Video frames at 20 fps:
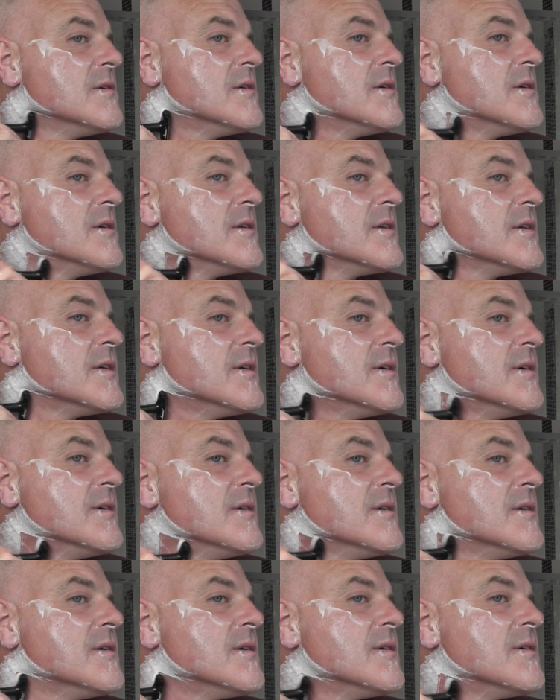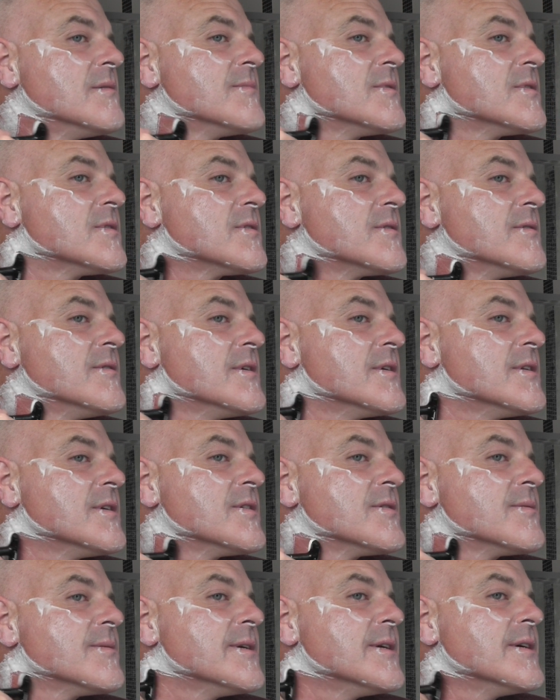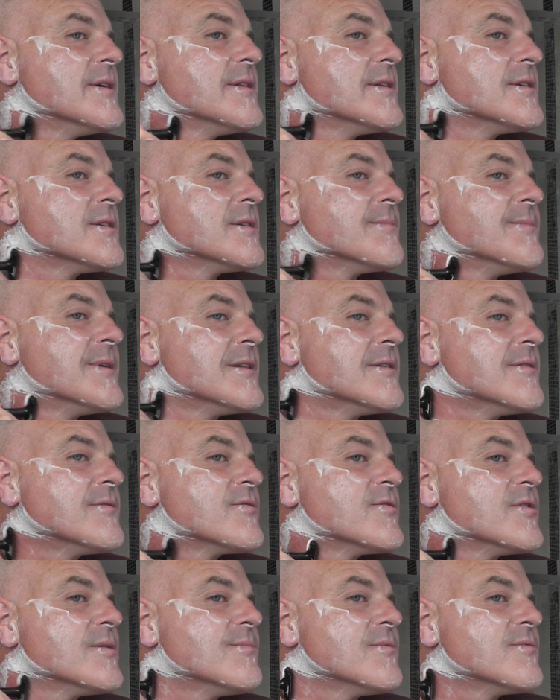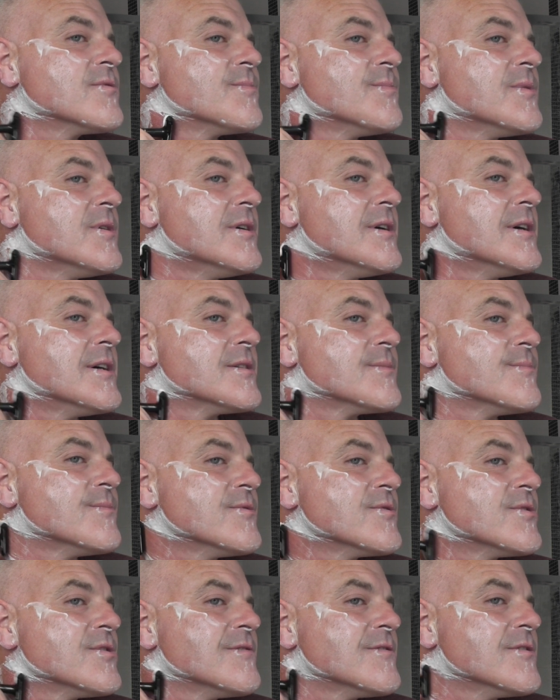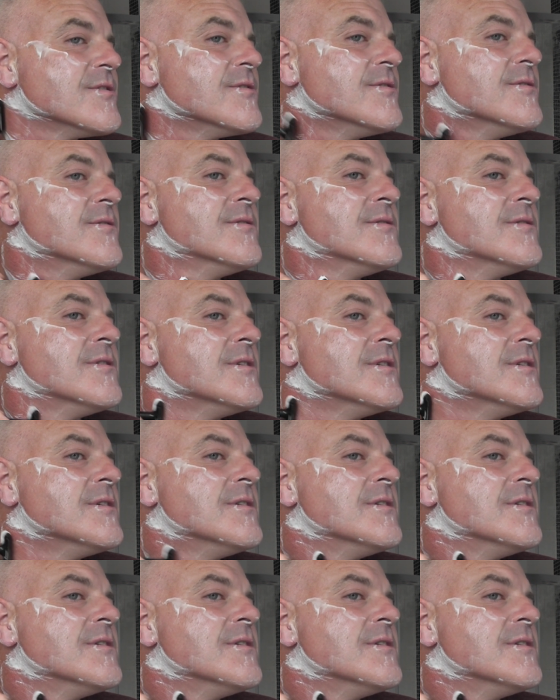And I'm just going this way. This is my little trouble spot, as most of you know.